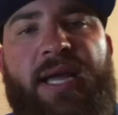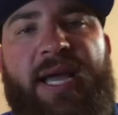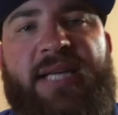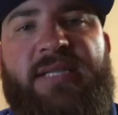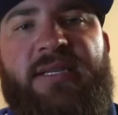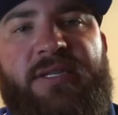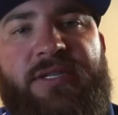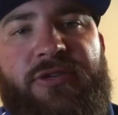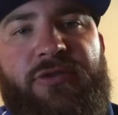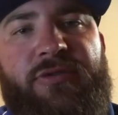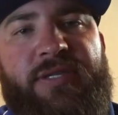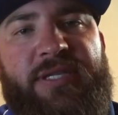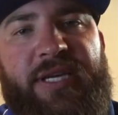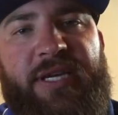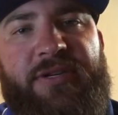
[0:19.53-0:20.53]
As the
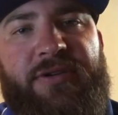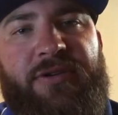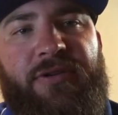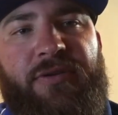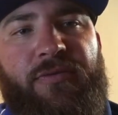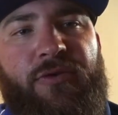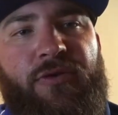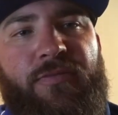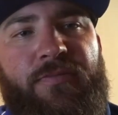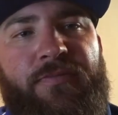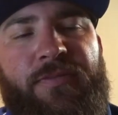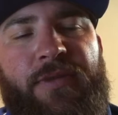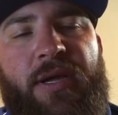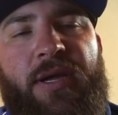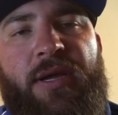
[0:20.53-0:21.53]
students enter the
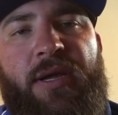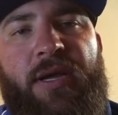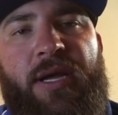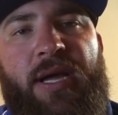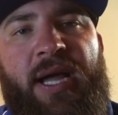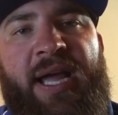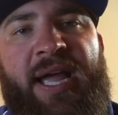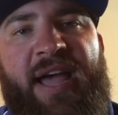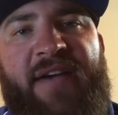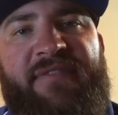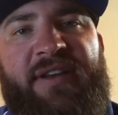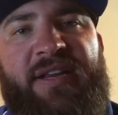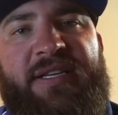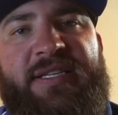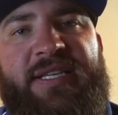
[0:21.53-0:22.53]
room, I have
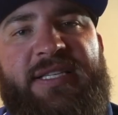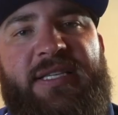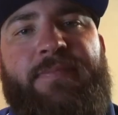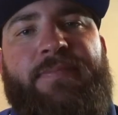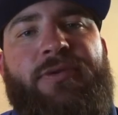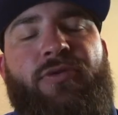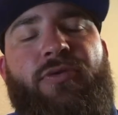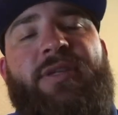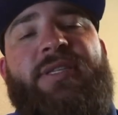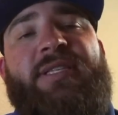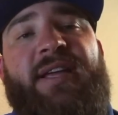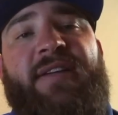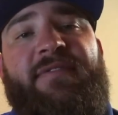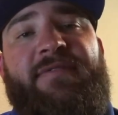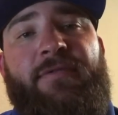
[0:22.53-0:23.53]
an anticipatory
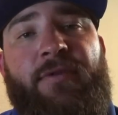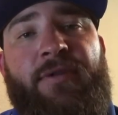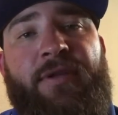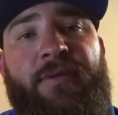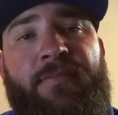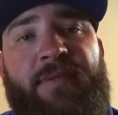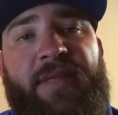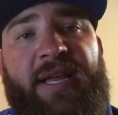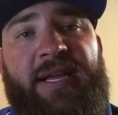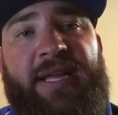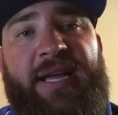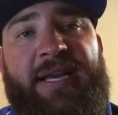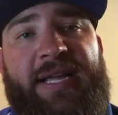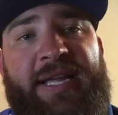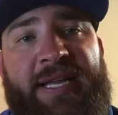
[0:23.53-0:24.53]
set for them that
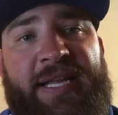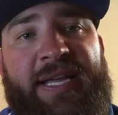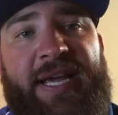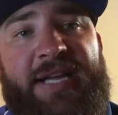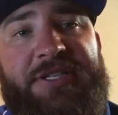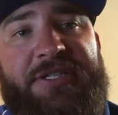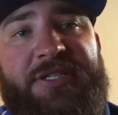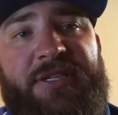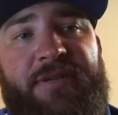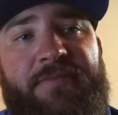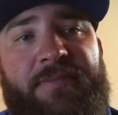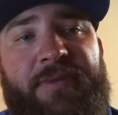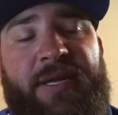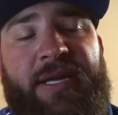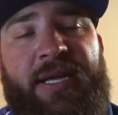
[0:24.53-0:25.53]
kind of engages
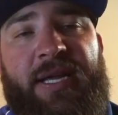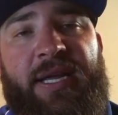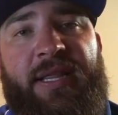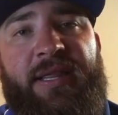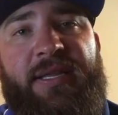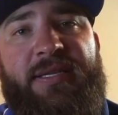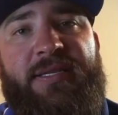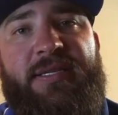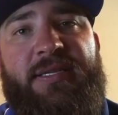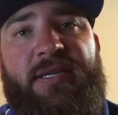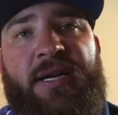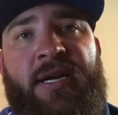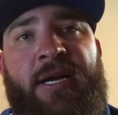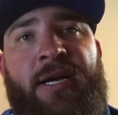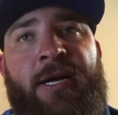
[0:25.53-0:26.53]
them in this
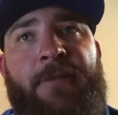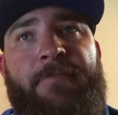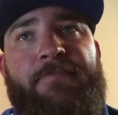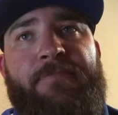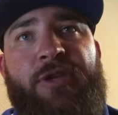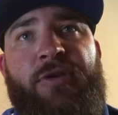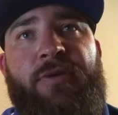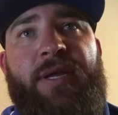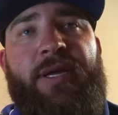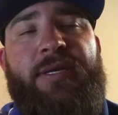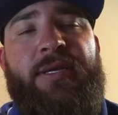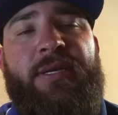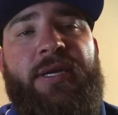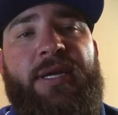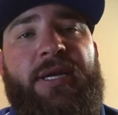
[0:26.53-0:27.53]

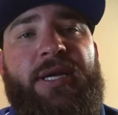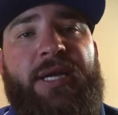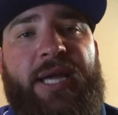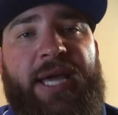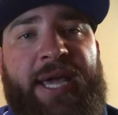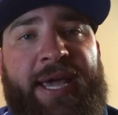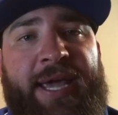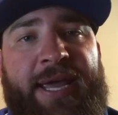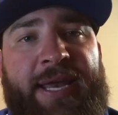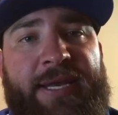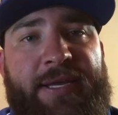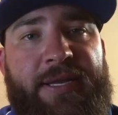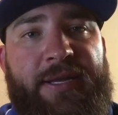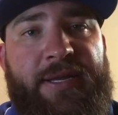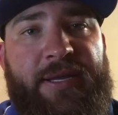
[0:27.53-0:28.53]
unit,
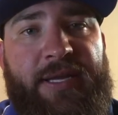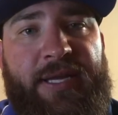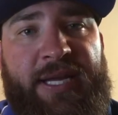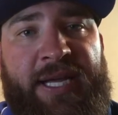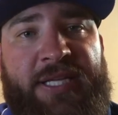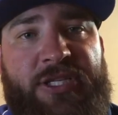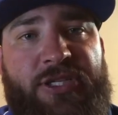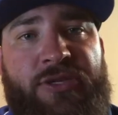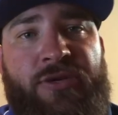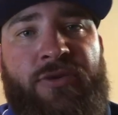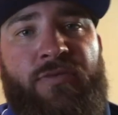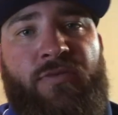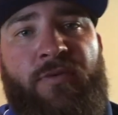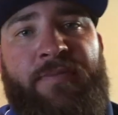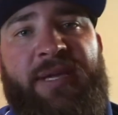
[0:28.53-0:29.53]
and each
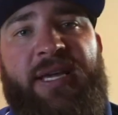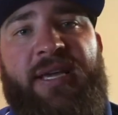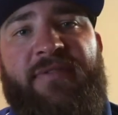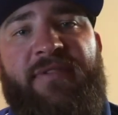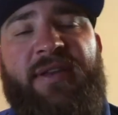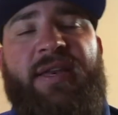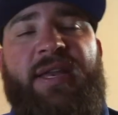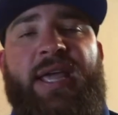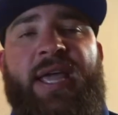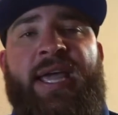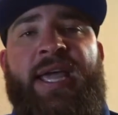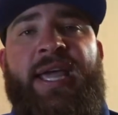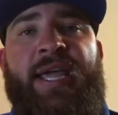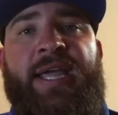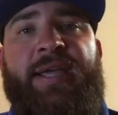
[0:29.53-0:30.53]
student will be given
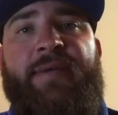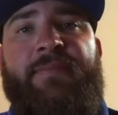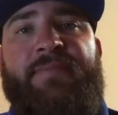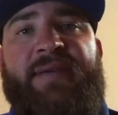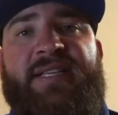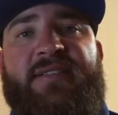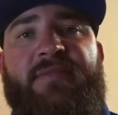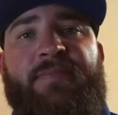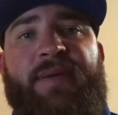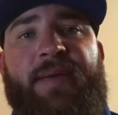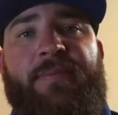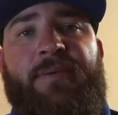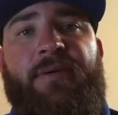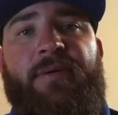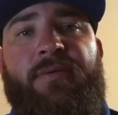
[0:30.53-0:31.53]
a piece of
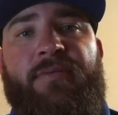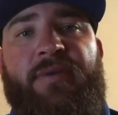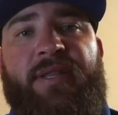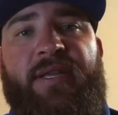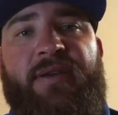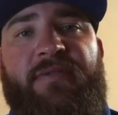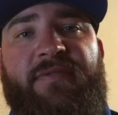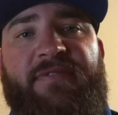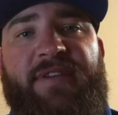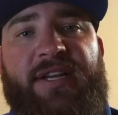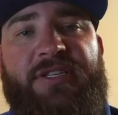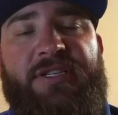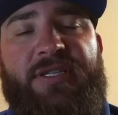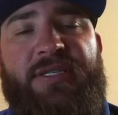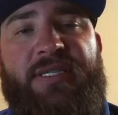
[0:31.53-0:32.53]
paper with an
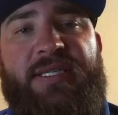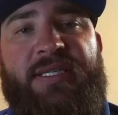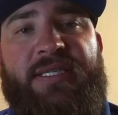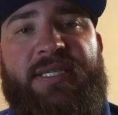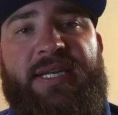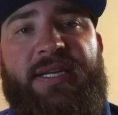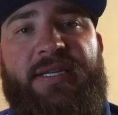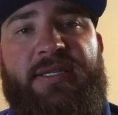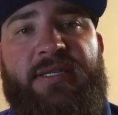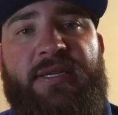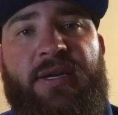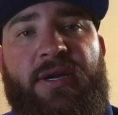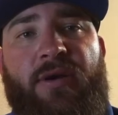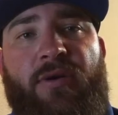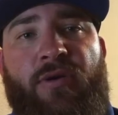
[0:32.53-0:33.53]
infectious disease
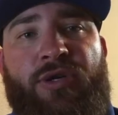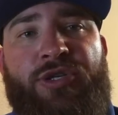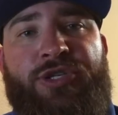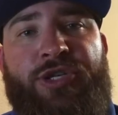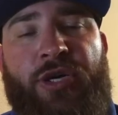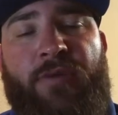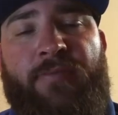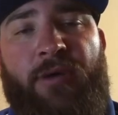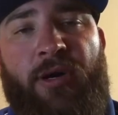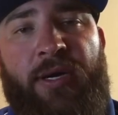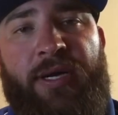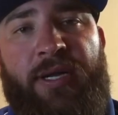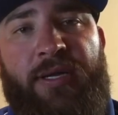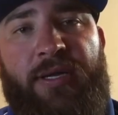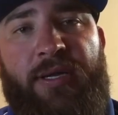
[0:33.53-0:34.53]
or germ
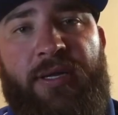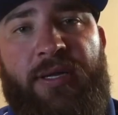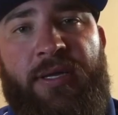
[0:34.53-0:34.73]
on it